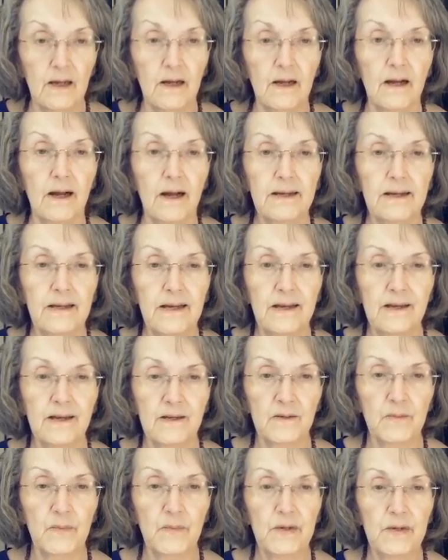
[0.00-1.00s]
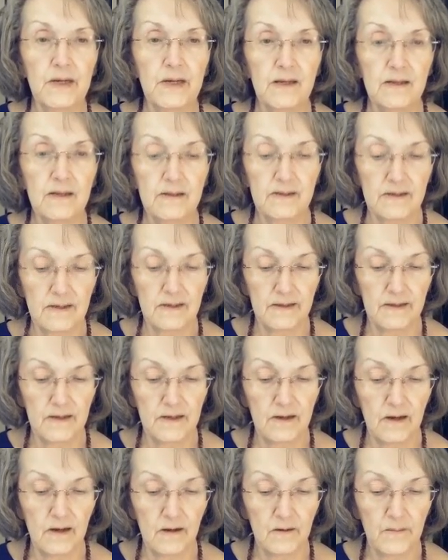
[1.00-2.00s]
"I can't breathe," said the
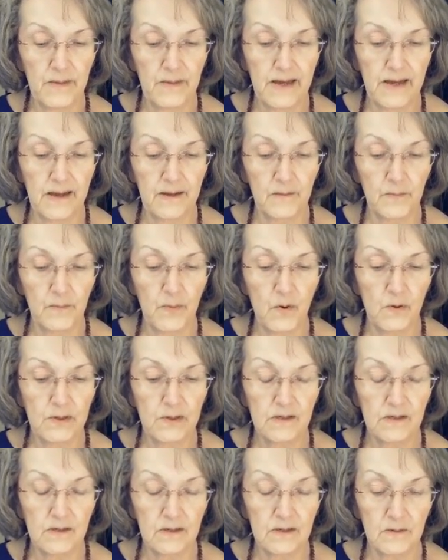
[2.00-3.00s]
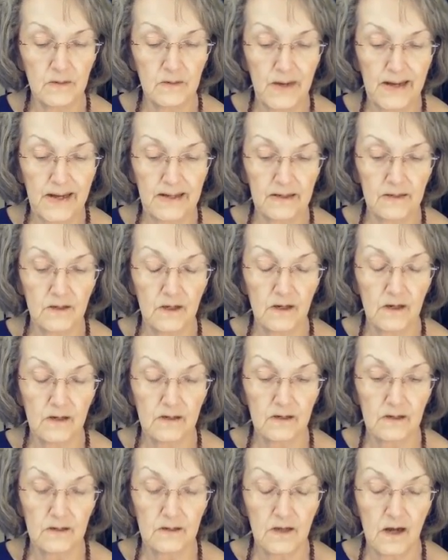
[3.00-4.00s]
young man, poisoned by a
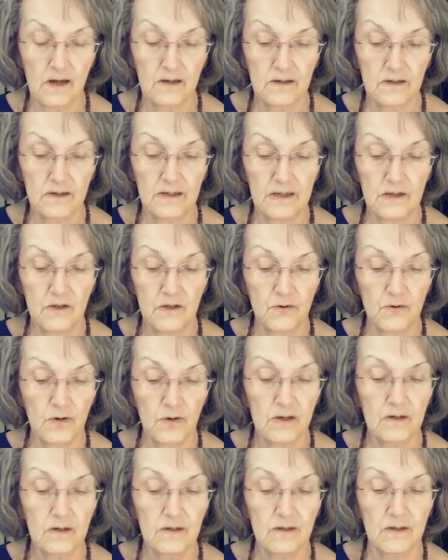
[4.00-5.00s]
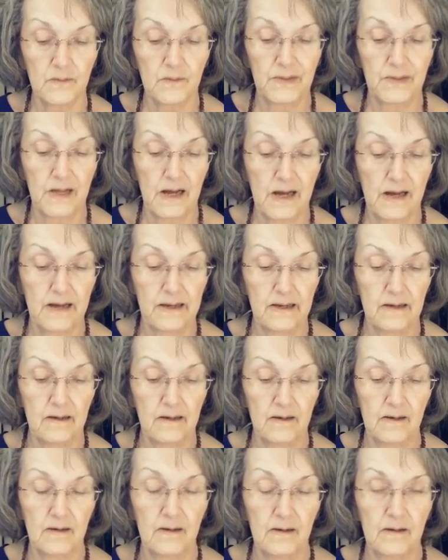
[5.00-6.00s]
toxic drug supply
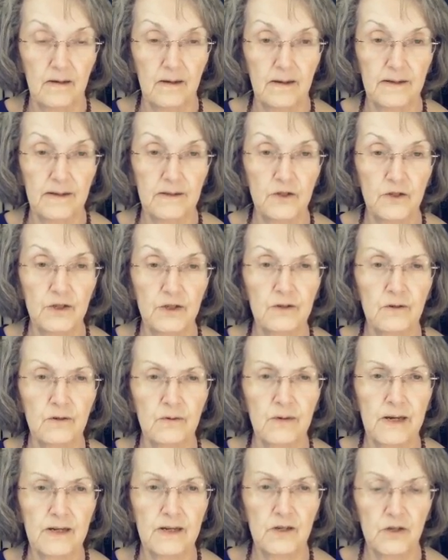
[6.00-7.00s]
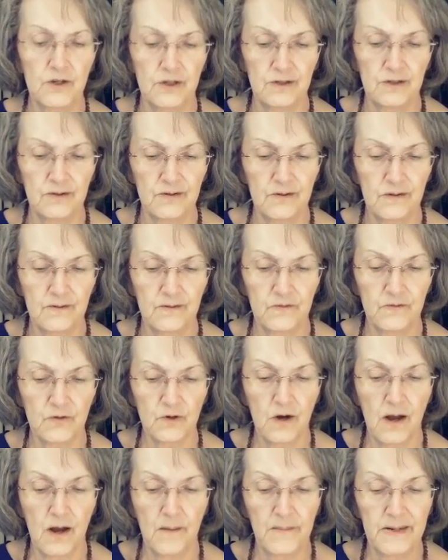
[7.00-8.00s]
and generations of
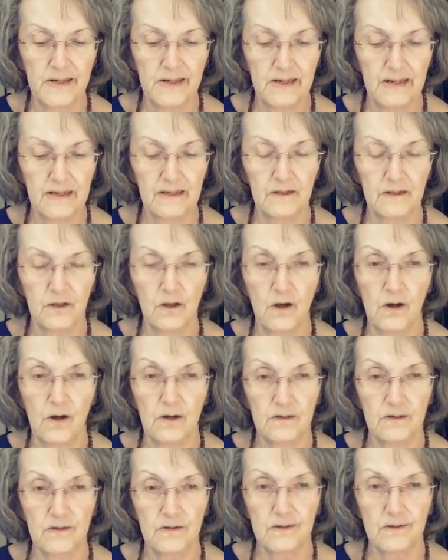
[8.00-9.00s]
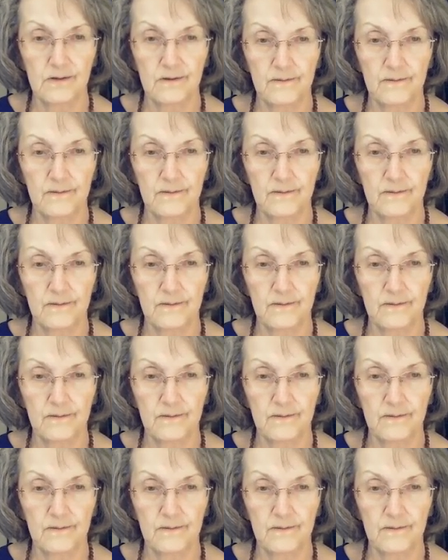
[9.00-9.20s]
trauma and loss.